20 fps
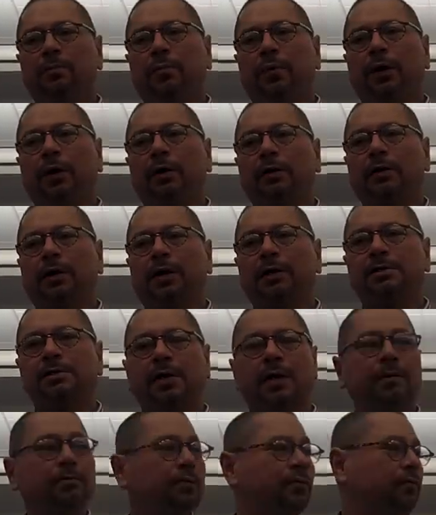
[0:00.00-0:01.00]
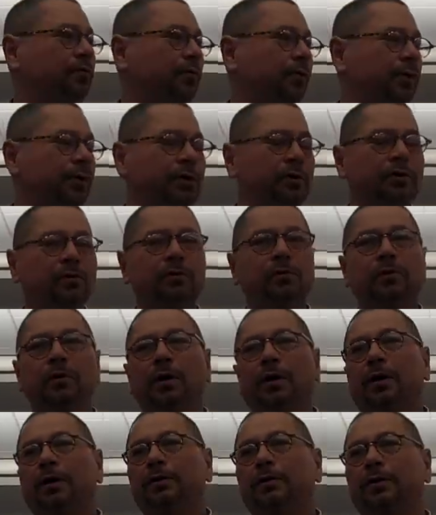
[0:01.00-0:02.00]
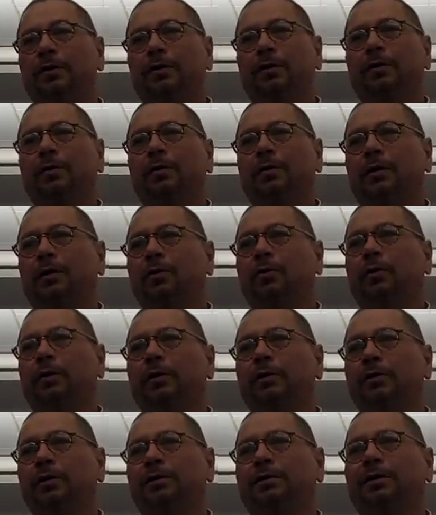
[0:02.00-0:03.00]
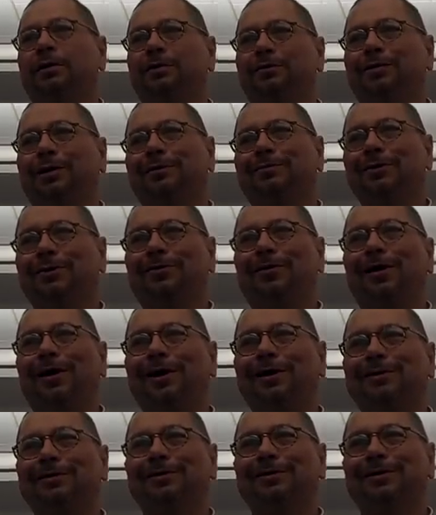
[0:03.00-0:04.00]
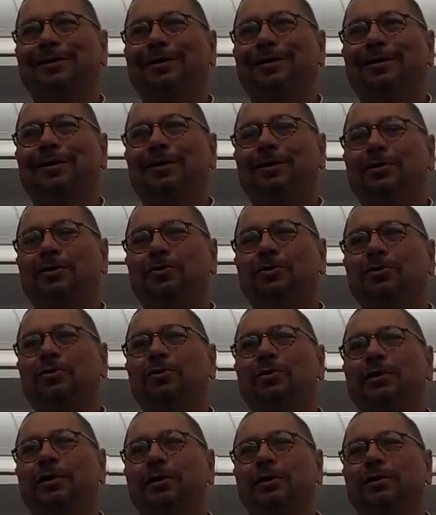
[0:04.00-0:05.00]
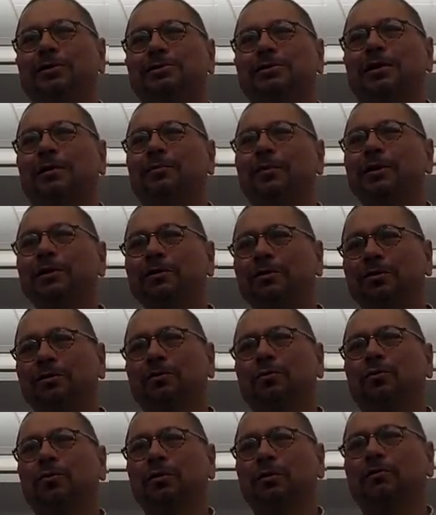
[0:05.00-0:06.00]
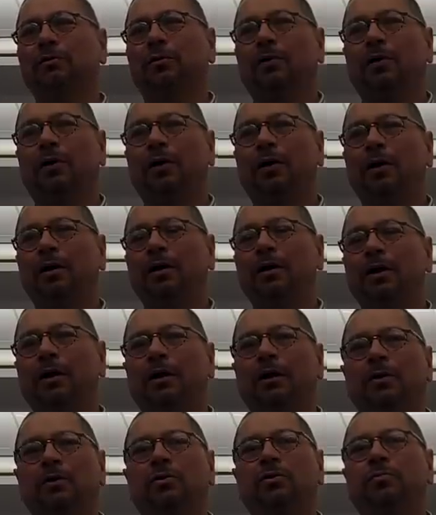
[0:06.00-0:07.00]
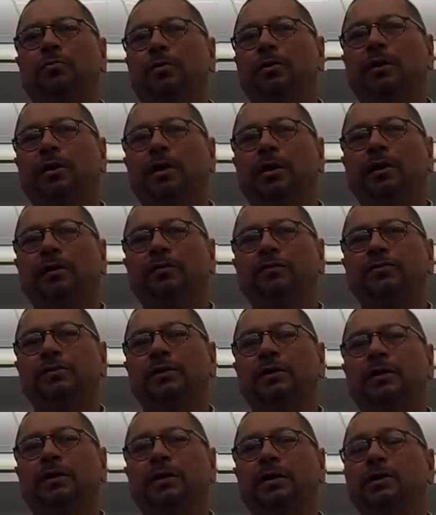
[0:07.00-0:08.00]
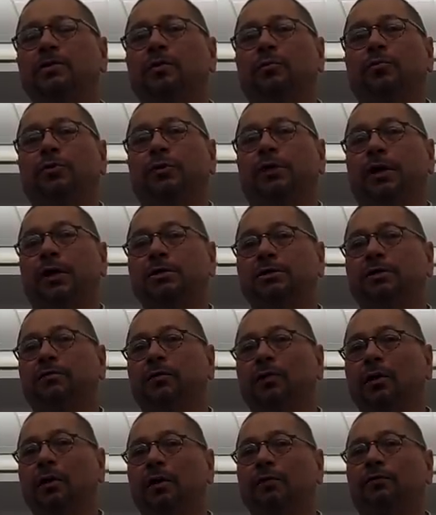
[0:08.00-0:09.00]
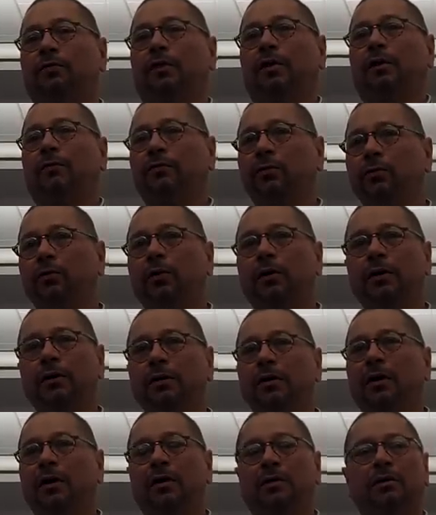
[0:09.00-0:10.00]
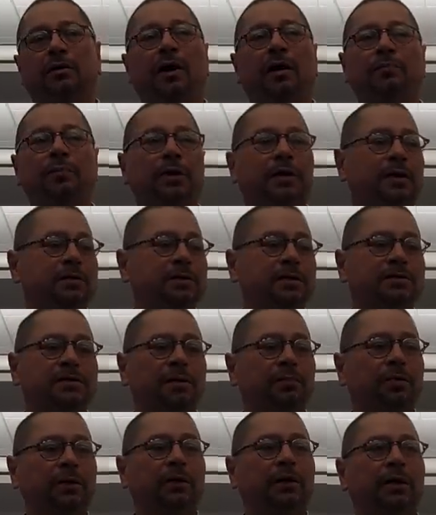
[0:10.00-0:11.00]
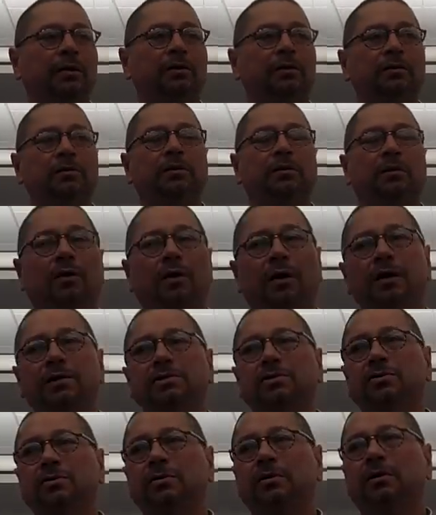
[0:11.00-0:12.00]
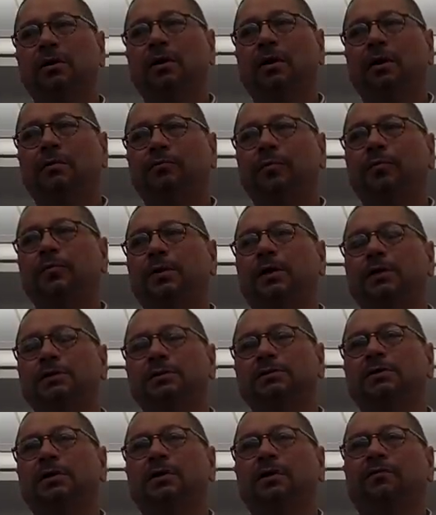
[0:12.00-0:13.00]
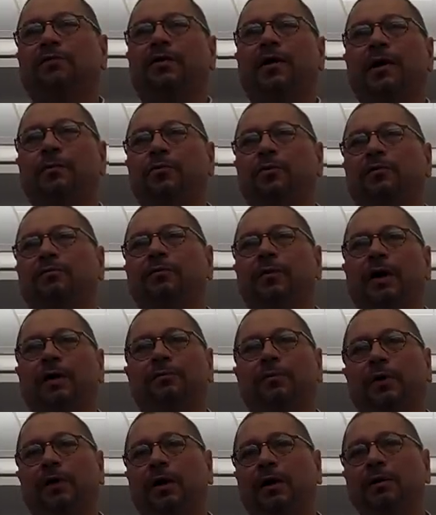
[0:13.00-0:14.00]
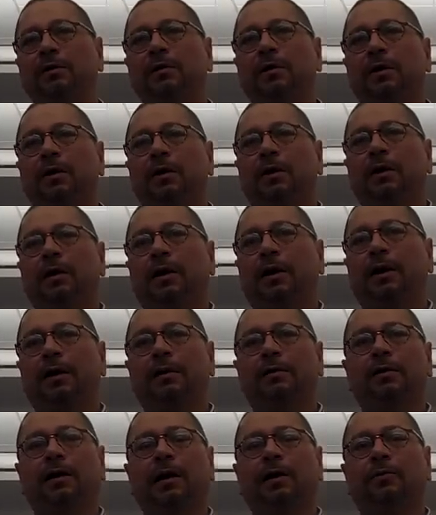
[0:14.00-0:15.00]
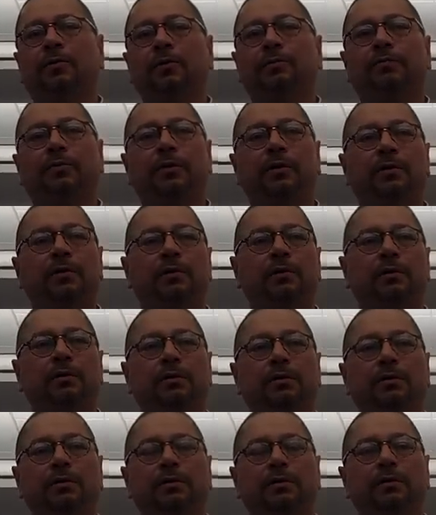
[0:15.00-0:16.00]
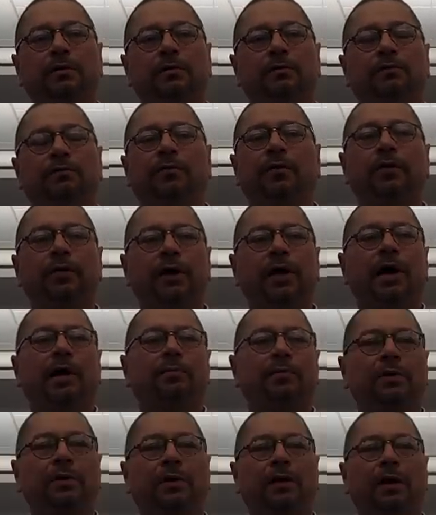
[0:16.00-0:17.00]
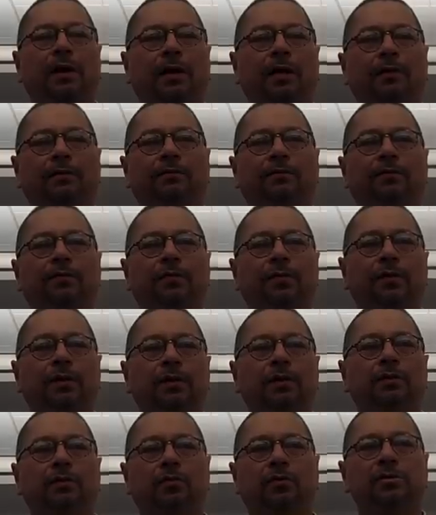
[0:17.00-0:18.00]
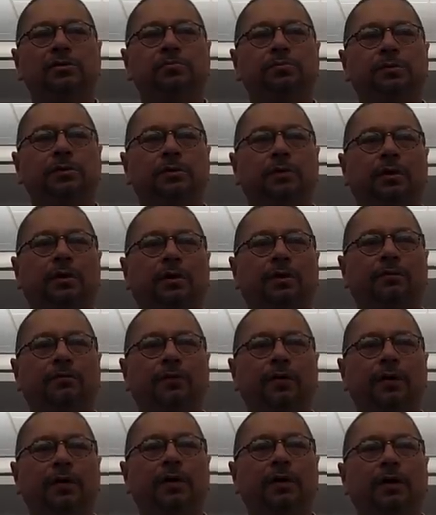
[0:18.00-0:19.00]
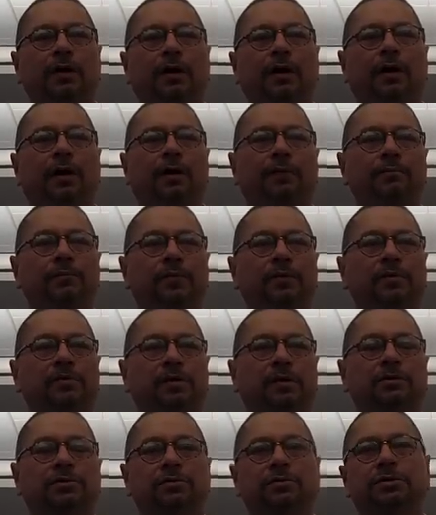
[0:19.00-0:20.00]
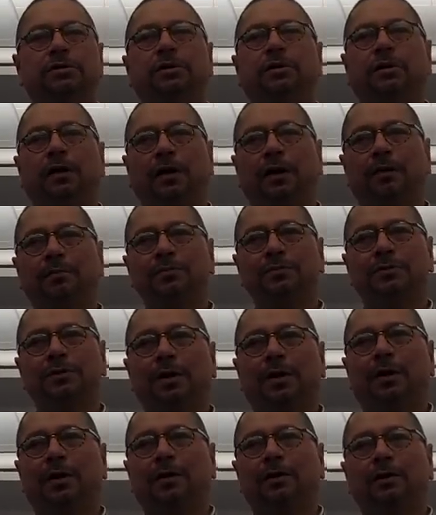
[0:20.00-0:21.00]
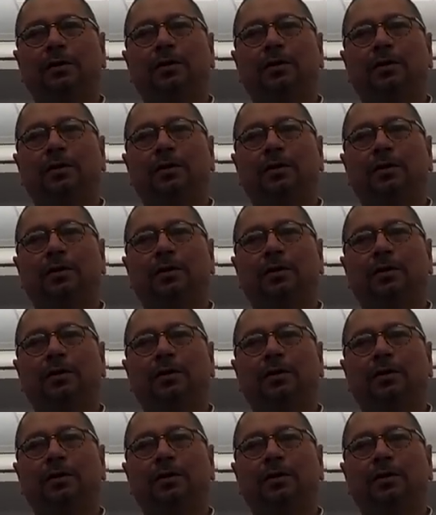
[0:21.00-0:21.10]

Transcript: But I stand before you, you know, a queer Latino Democrat who is committed to the rule of law, who believes in equal protection of the law for everyone, not because it's something I learned law school, but because it's in the fiber of my being. And I would be very happy to have the endorsement of the Central City Dems.